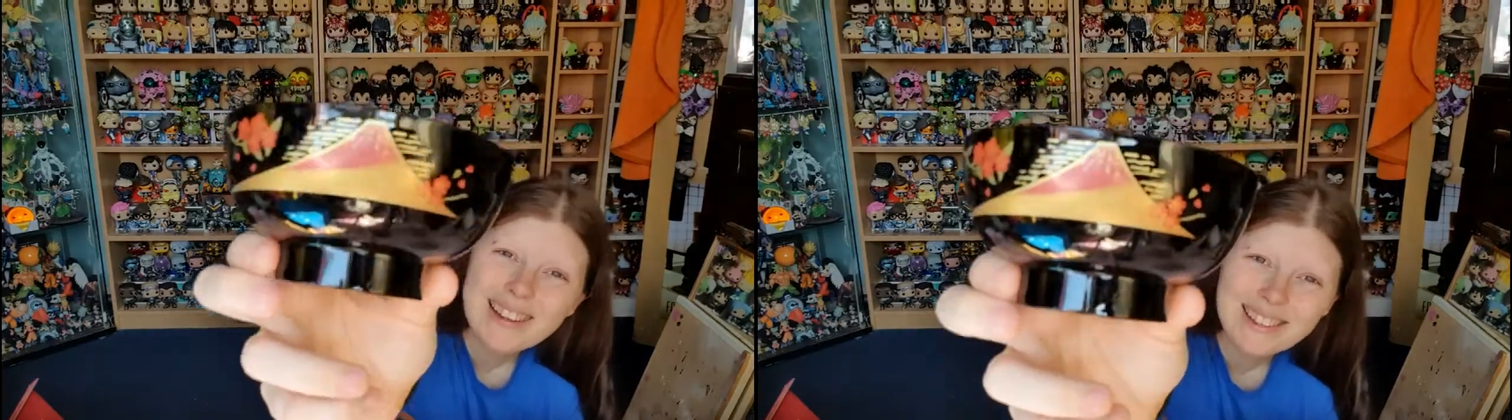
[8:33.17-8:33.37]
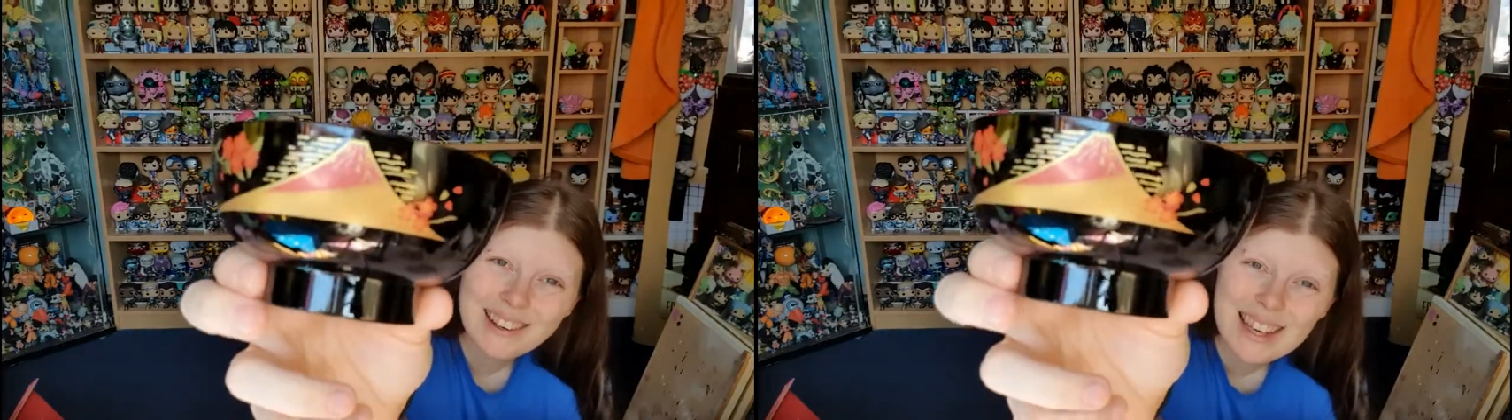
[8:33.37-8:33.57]

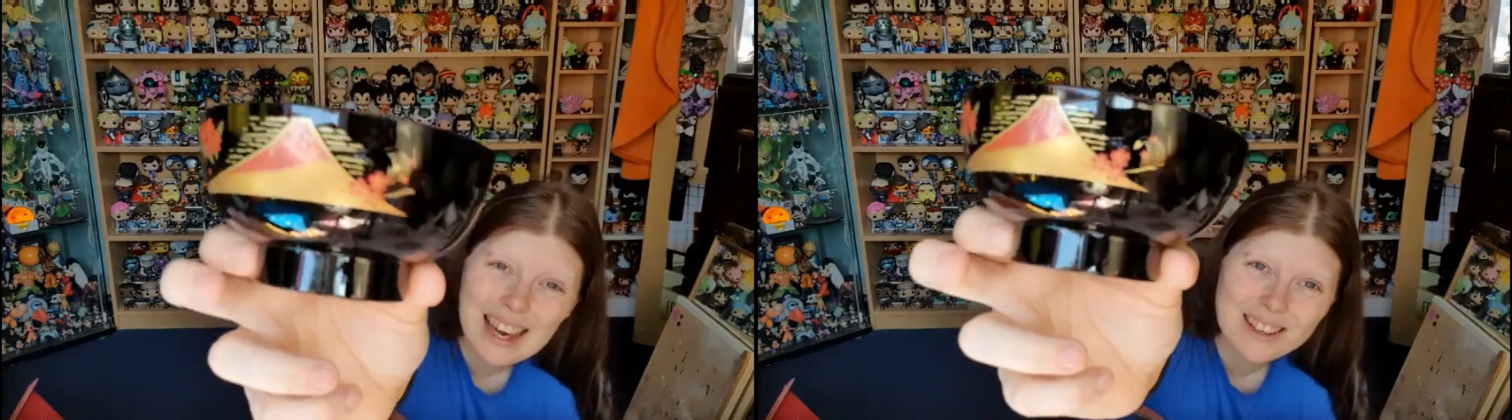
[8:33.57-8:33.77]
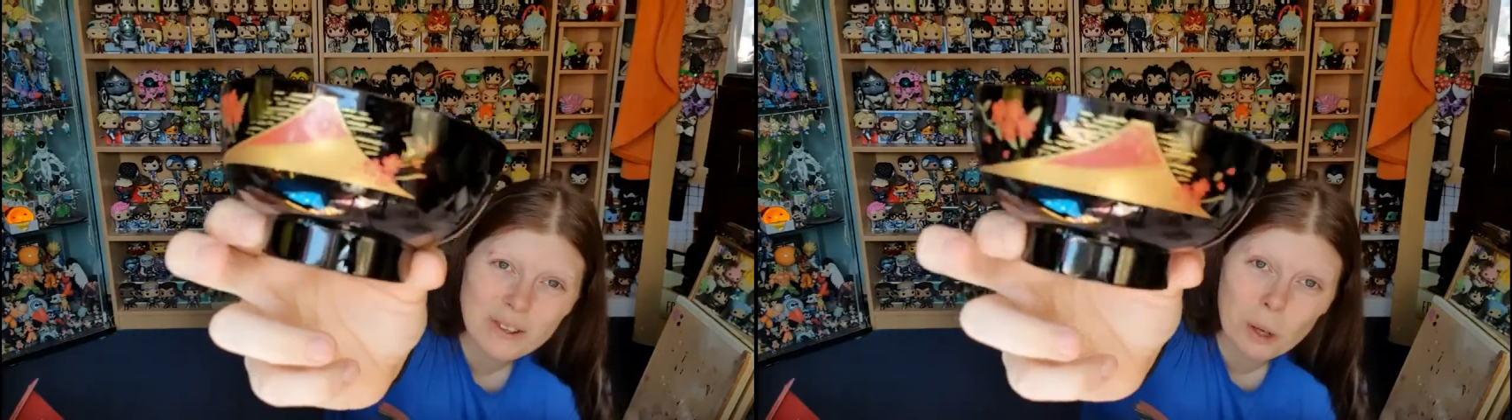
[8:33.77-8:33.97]
So
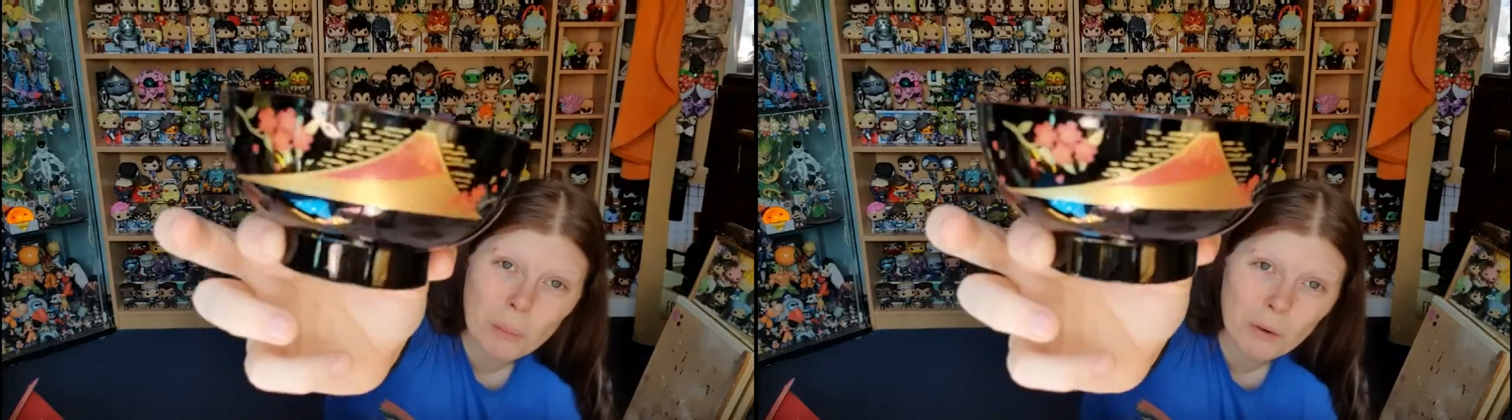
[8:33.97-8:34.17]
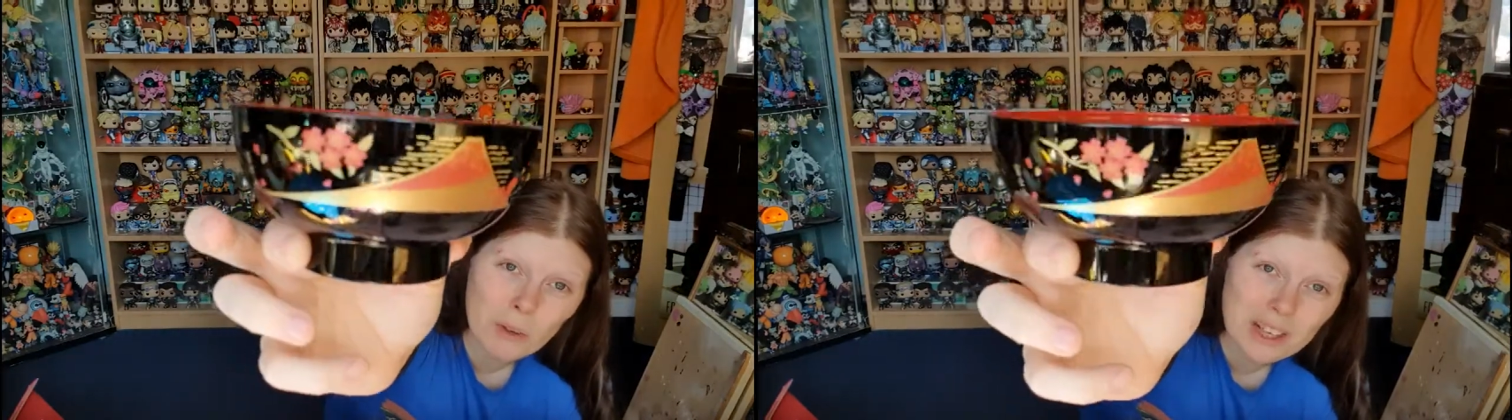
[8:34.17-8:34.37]
yay, sorry
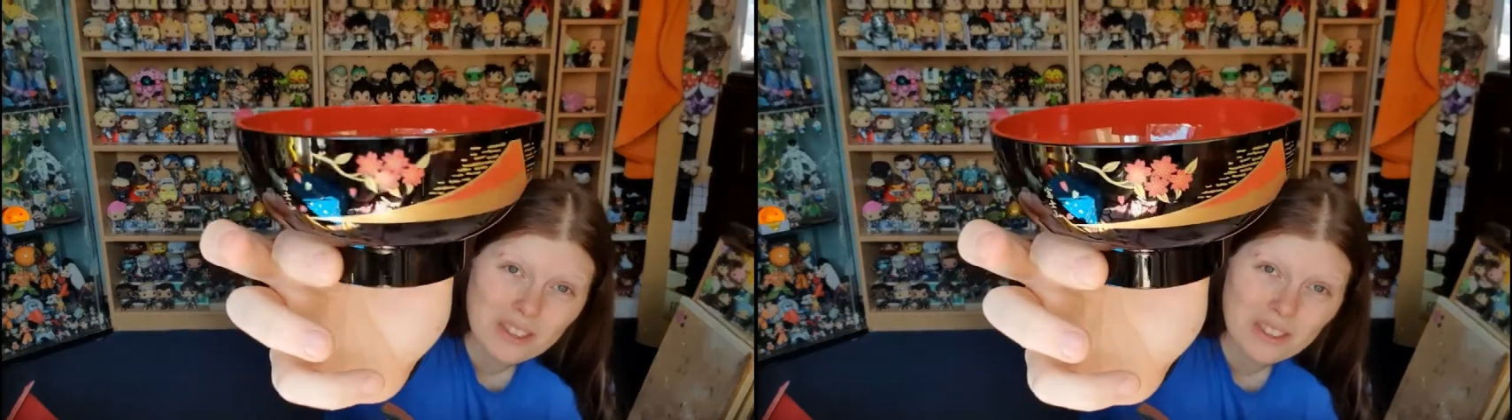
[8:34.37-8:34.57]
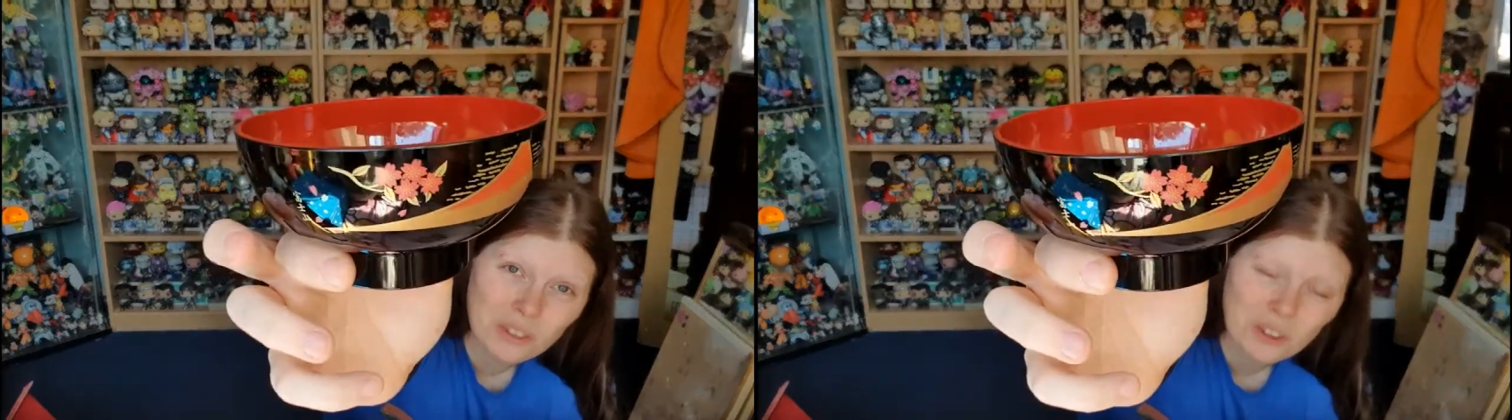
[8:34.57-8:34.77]
my
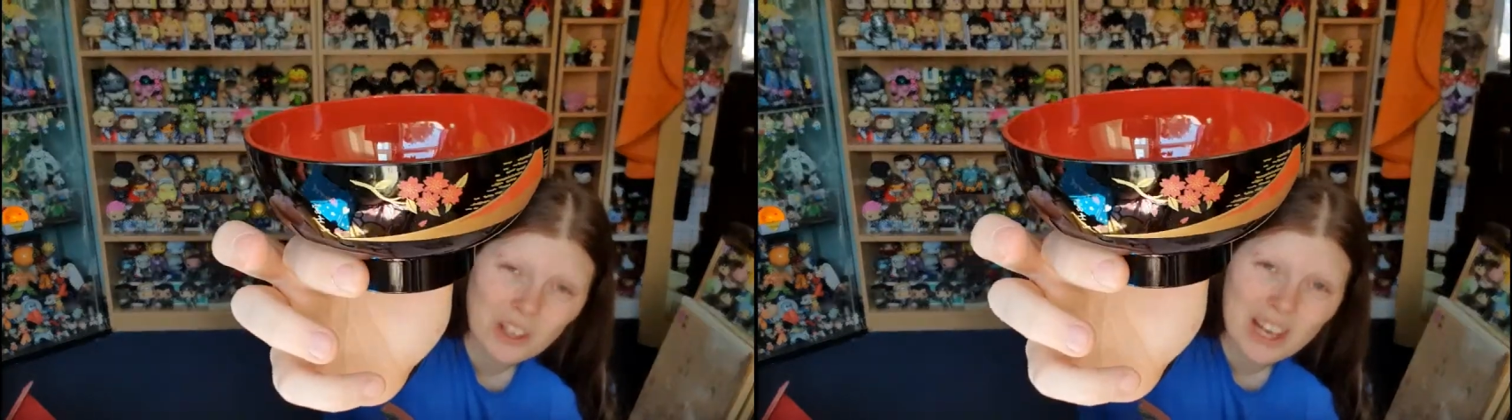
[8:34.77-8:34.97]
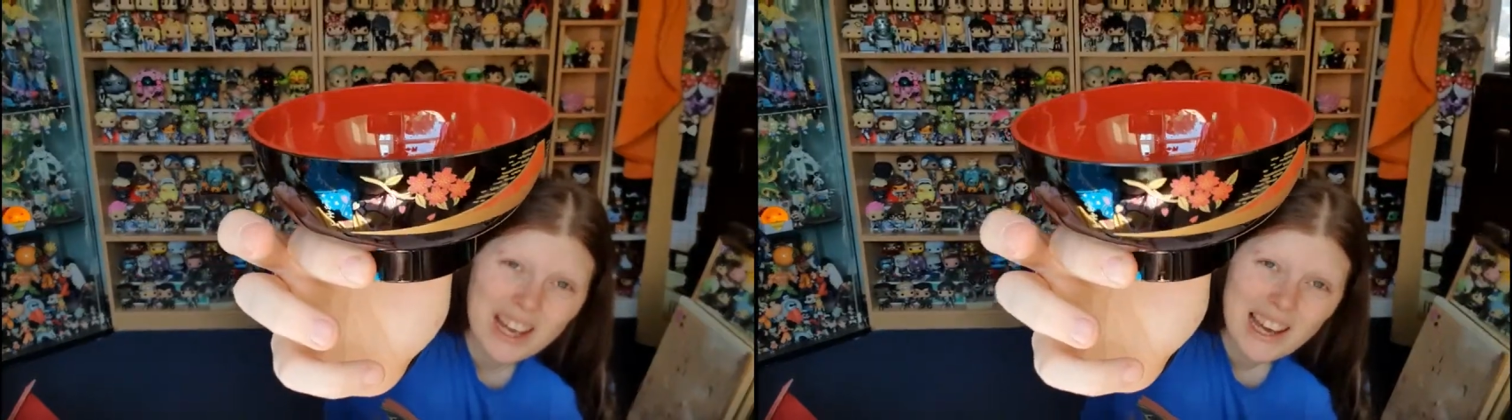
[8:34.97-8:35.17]
reading's not
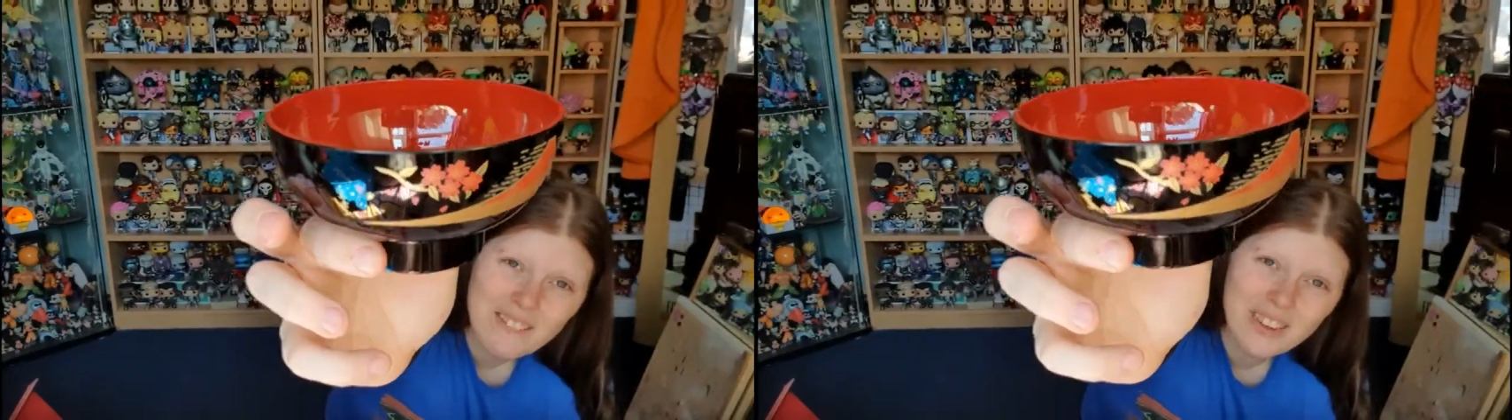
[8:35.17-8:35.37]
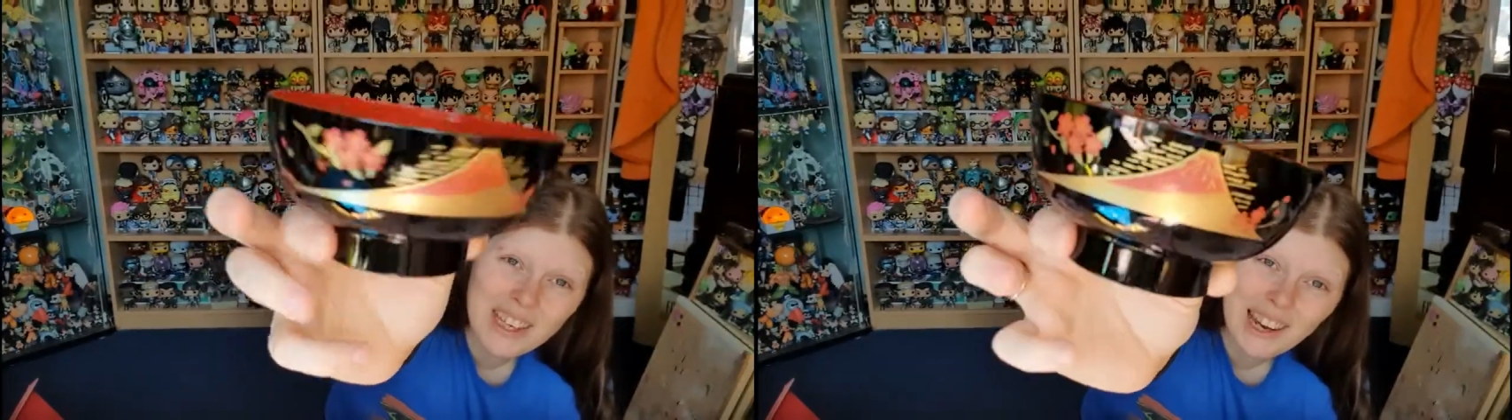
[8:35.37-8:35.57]
great, but